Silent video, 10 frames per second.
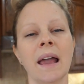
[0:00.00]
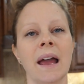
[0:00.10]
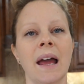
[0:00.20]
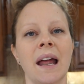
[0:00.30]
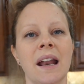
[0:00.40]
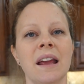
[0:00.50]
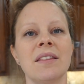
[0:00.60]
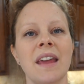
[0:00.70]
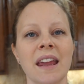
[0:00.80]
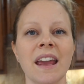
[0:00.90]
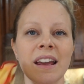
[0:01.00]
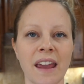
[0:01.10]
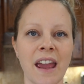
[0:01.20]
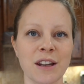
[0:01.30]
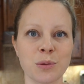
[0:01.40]
and they get
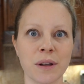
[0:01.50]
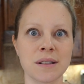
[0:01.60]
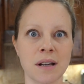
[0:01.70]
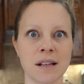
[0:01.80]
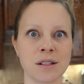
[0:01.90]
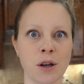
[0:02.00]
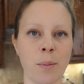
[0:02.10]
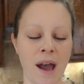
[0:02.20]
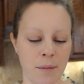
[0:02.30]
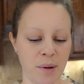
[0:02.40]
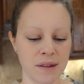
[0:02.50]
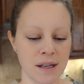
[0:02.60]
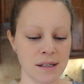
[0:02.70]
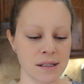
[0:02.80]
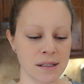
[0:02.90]
caked with dust so bad. But
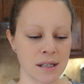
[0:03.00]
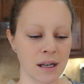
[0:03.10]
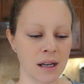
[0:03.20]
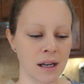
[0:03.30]
this